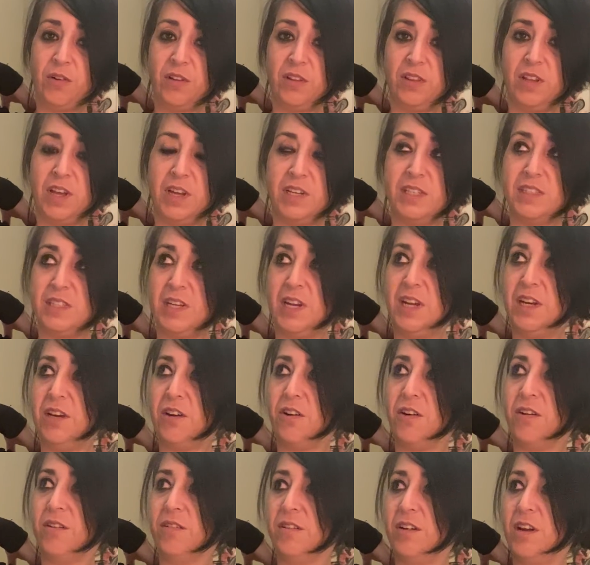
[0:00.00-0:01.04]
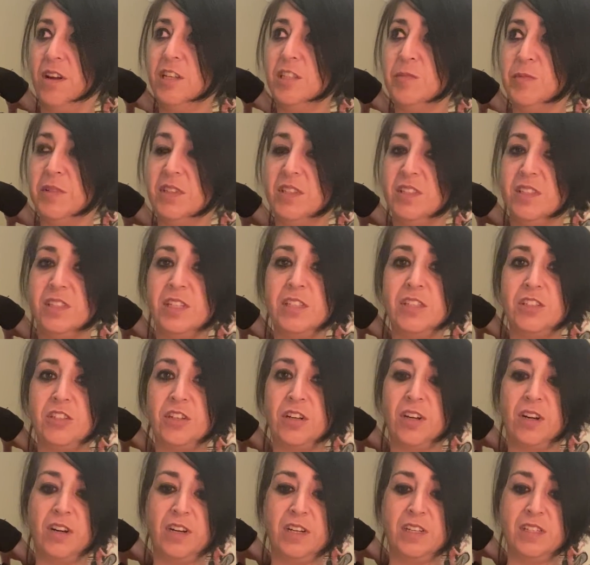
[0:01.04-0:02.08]
like say your husband's
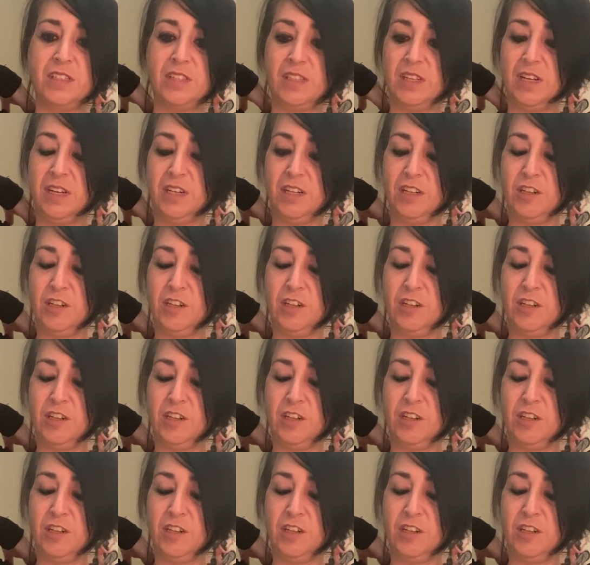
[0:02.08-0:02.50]
sister is like